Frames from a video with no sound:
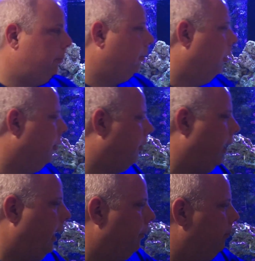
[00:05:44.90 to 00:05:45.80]

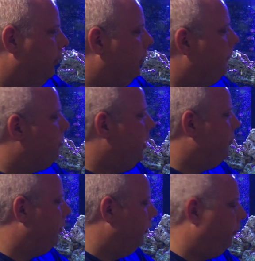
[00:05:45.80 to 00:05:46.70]
program
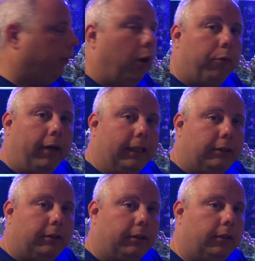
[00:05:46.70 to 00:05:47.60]
different flow
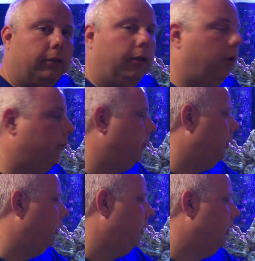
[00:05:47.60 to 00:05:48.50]
rates
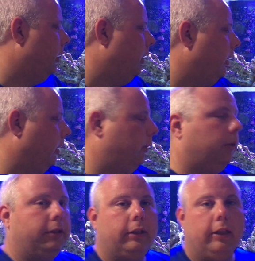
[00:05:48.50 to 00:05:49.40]
over the
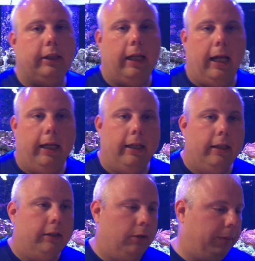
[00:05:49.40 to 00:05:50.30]
course of the day.
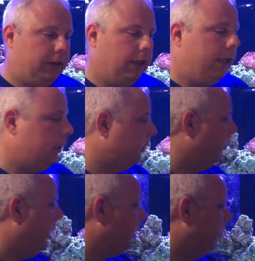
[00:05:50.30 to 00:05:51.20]
So I'm excited
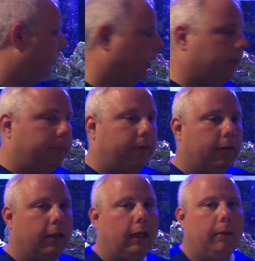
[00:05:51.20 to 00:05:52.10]
about the pump,
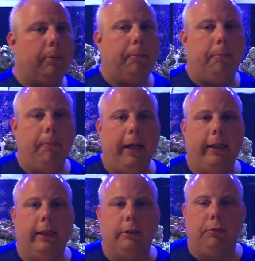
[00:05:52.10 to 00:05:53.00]
but
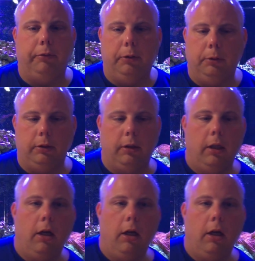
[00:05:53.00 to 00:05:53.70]
mainly this review is